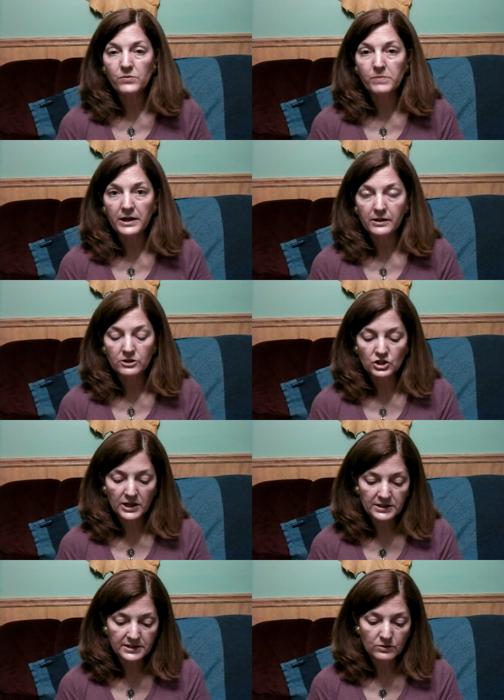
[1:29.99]
filmmaker
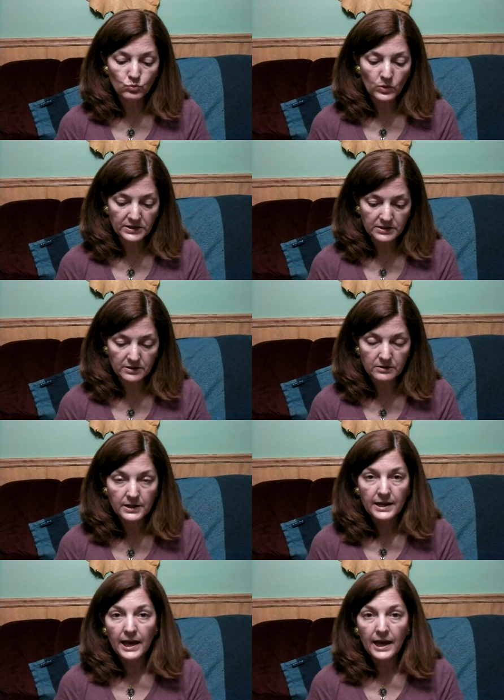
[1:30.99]
Jason Russell